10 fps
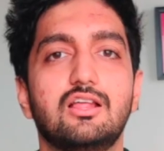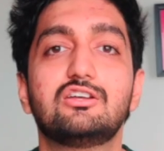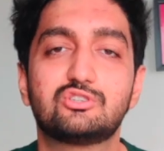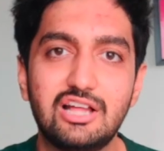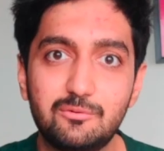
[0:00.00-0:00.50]

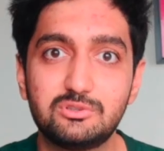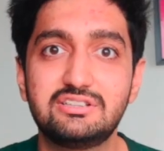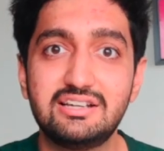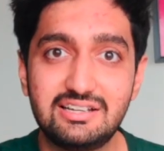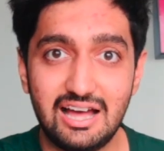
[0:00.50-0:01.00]
So that was
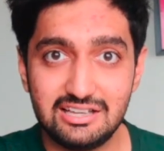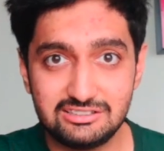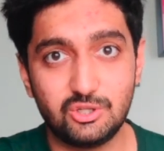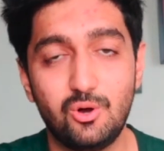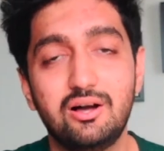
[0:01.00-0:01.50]
the entire
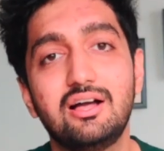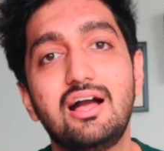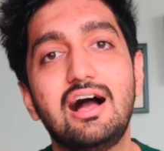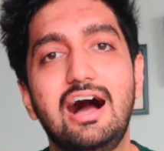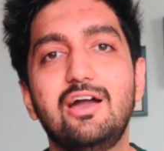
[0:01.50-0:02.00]
song.
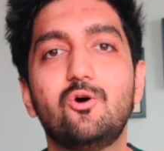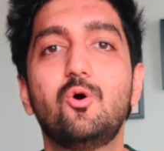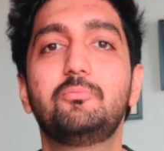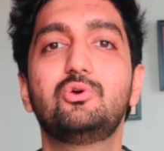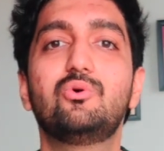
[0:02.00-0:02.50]
I
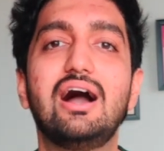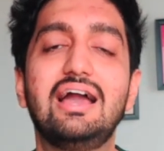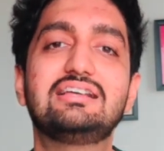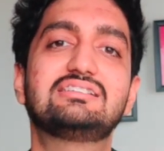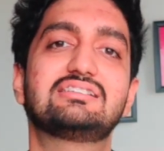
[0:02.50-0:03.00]
hope you
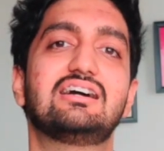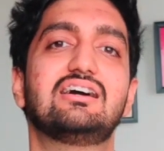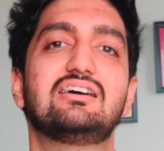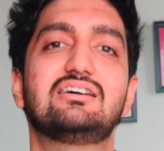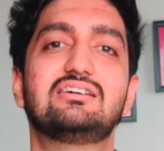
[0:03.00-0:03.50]
guys
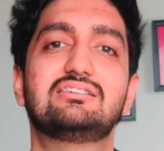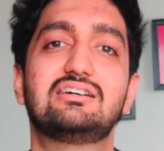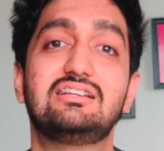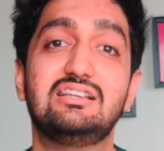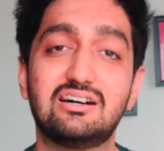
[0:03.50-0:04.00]

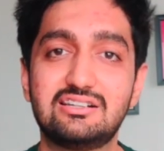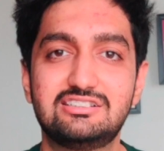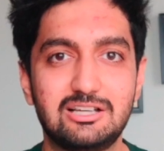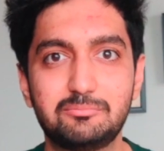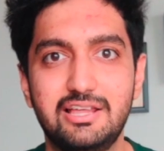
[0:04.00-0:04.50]
learned
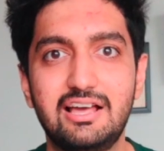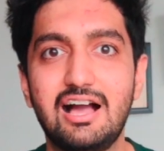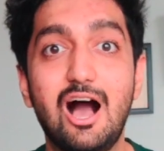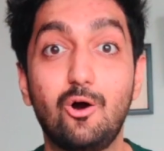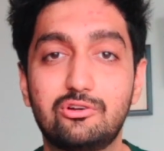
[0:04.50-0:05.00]
something
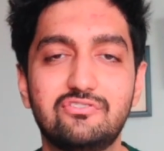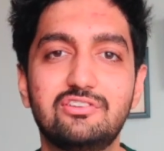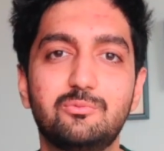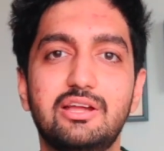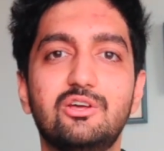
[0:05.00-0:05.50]
out of
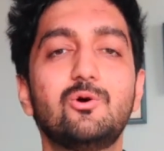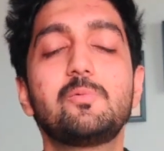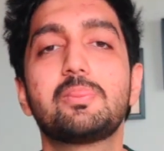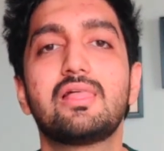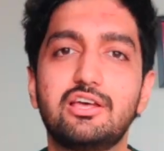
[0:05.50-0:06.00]
this video.
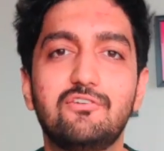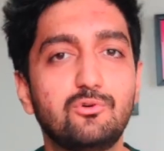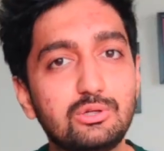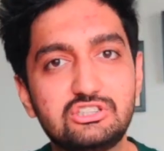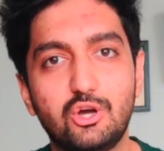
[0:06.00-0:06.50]
If
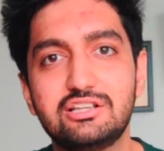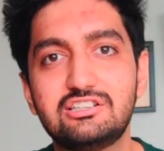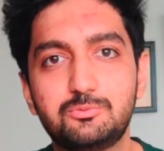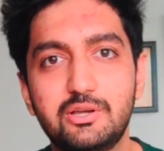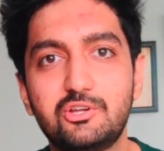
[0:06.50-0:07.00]
you enjoyed
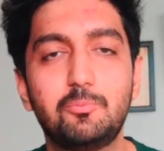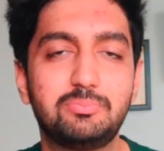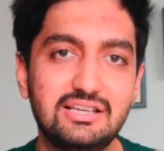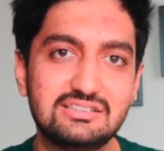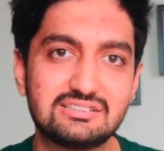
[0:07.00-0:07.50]
this video,
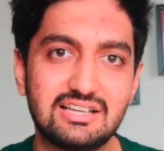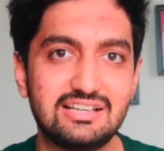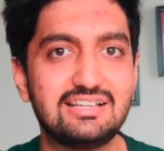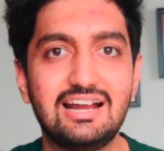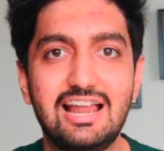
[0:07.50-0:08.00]
please
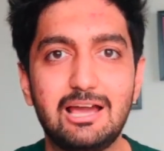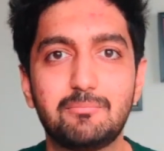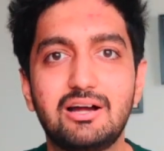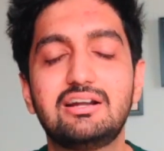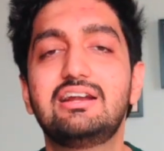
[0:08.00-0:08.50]
hit that like
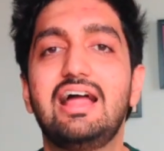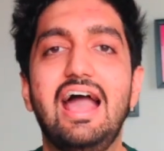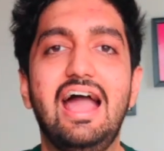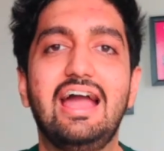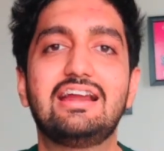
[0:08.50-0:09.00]
button,
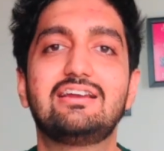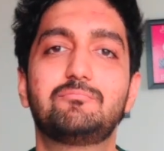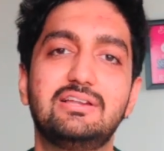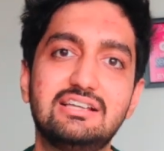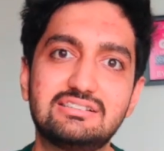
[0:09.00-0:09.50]

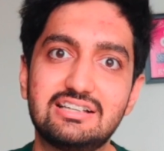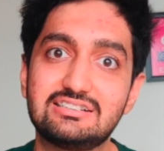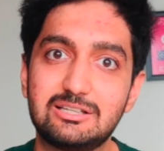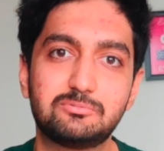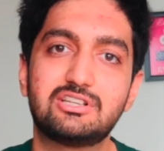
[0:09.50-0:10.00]
and please
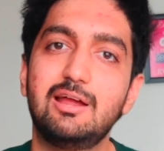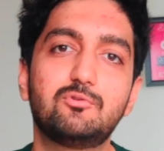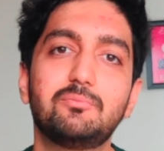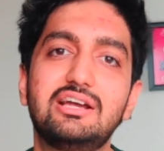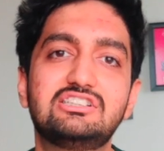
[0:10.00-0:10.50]
subscribe
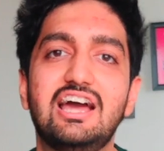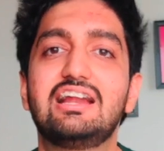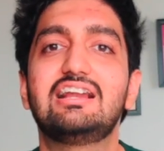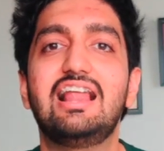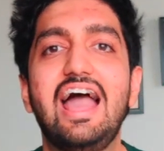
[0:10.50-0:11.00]
to my
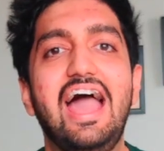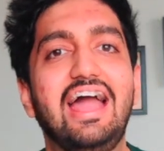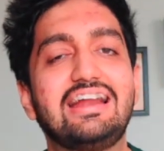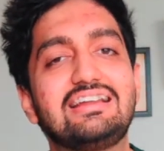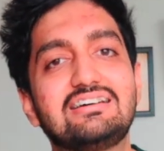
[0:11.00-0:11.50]
channel
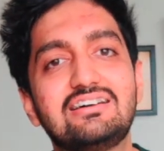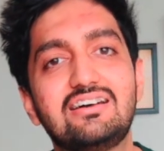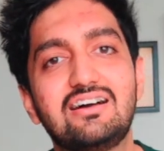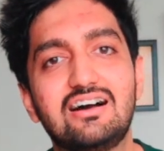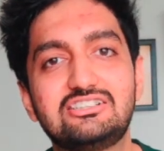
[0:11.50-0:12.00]
and
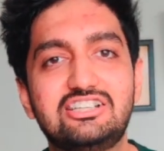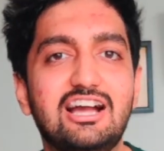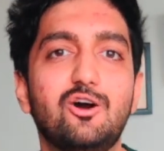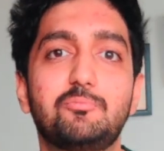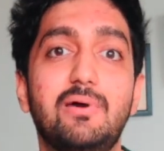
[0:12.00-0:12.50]

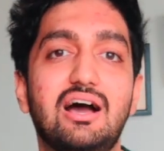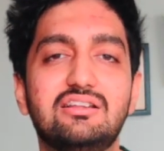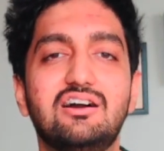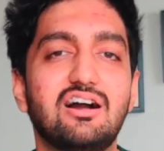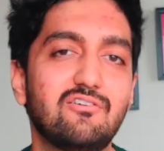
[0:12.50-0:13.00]
check out my
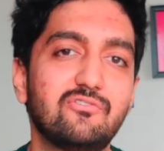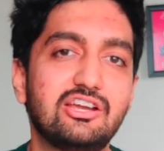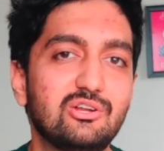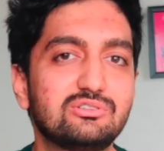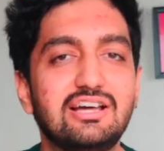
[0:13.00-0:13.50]
other cover
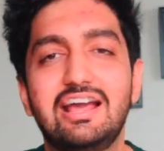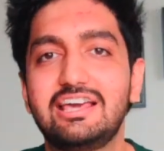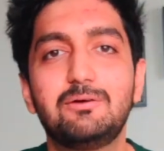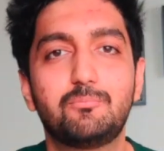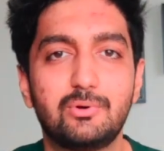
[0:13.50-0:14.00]
videos that I
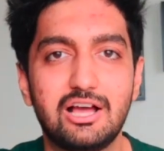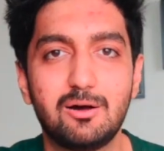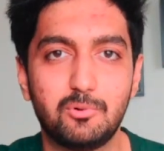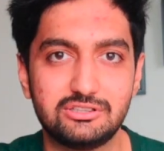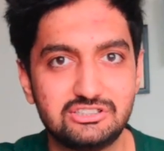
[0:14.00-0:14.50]
keep putting
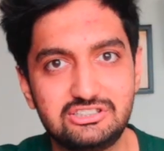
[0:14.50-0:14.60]
up on this